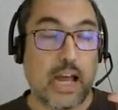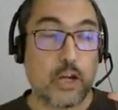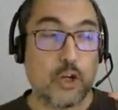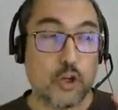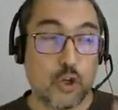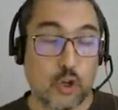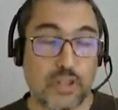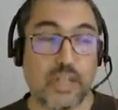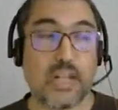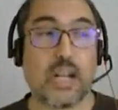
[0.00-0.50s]

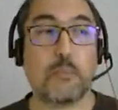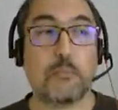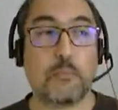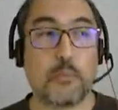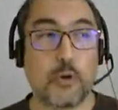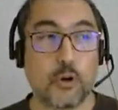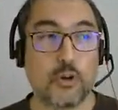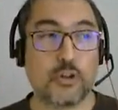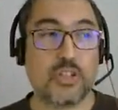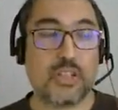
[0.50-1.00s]

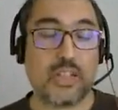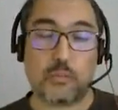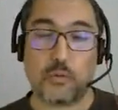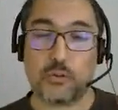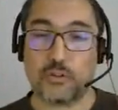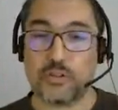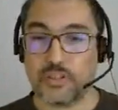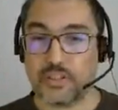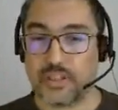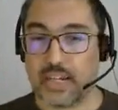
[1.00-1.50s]
approach that was
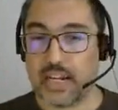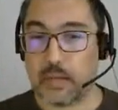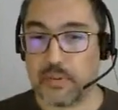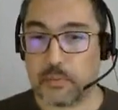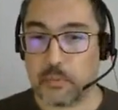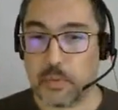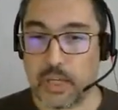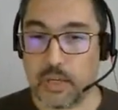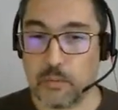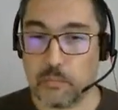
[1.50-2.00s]
described
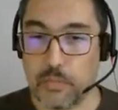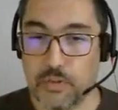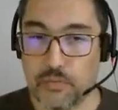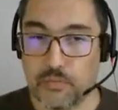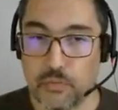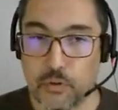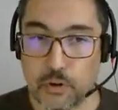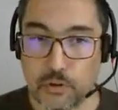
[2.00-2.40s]
uh, before